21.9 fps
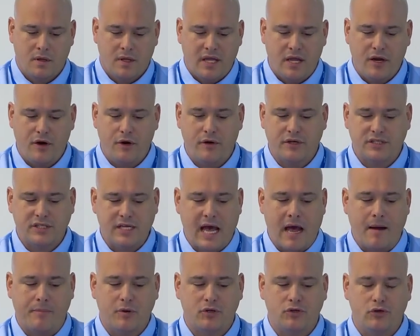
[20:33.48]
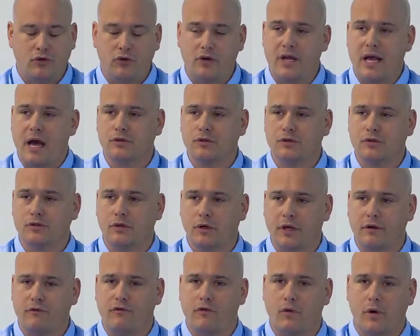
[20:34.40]
Here's the opportunity I was
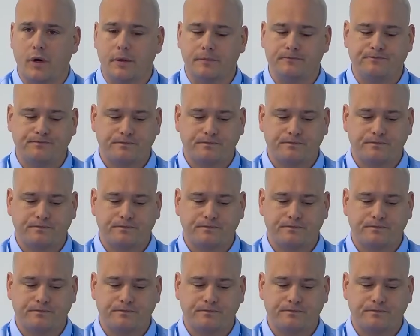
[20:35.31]
looking for.